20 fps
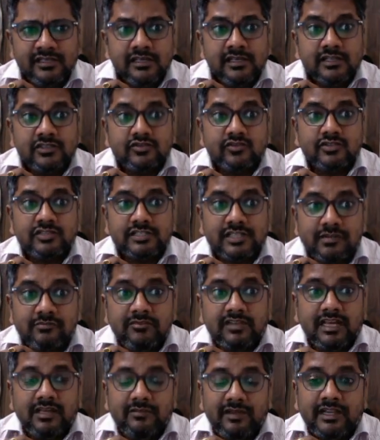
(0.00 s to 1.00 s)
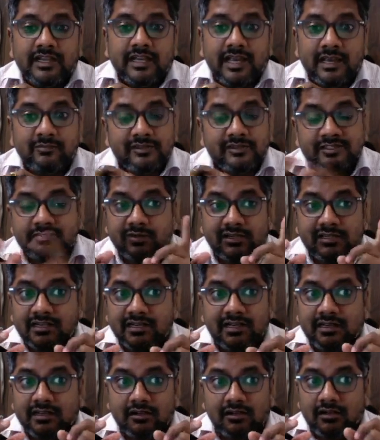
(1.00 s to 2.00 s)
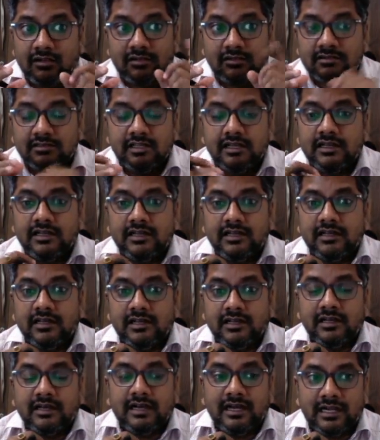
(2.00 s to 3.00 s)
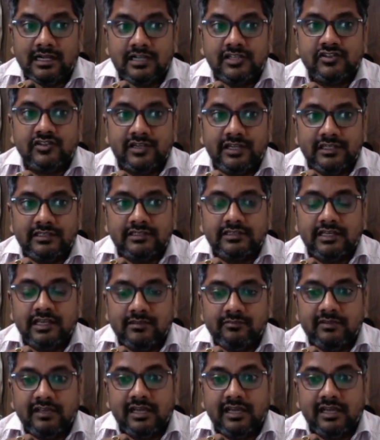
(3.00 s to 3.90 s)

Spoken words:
So sometimes it happens, but not the hydration enthalpy.